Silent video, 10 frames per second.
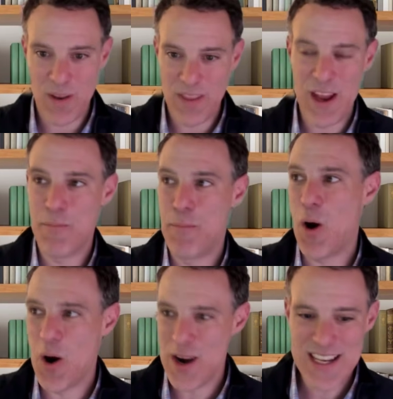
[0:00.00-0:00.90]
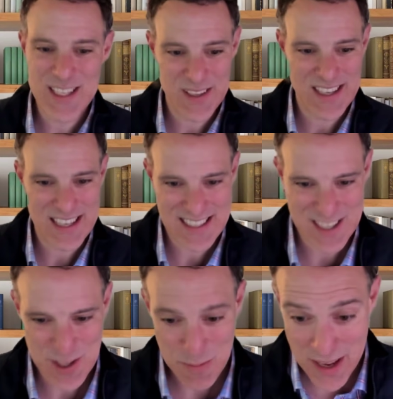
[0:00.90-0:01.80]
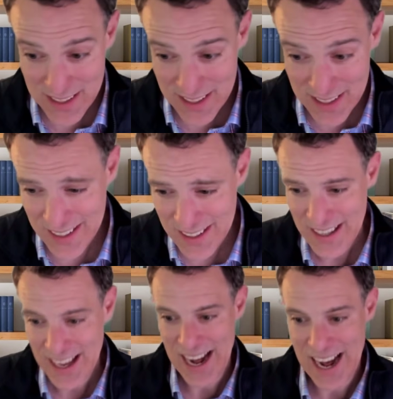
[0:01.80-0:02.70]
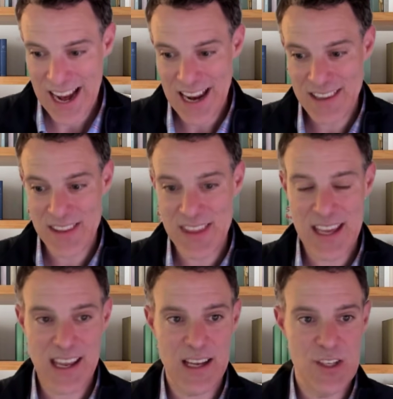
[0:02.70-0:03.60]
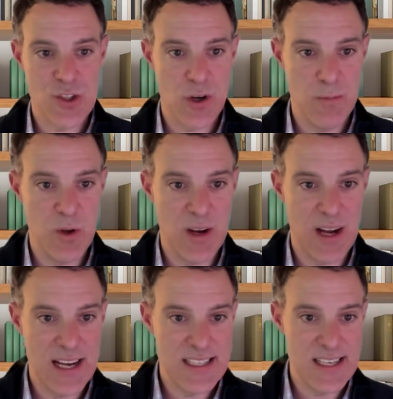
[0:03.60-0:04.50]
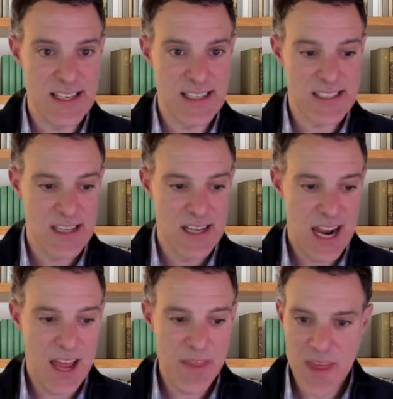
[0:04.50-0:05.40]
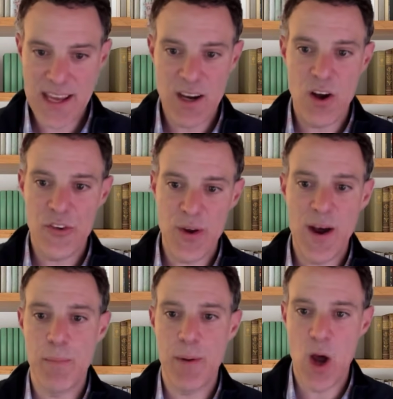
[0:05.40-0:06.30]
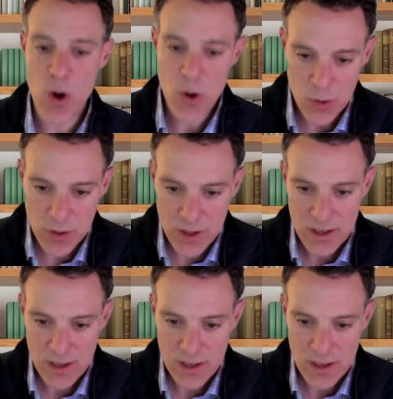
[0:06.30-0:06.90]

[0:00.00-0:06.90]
they're party to the decision-making and that they can contribute ideas. And then they can also help own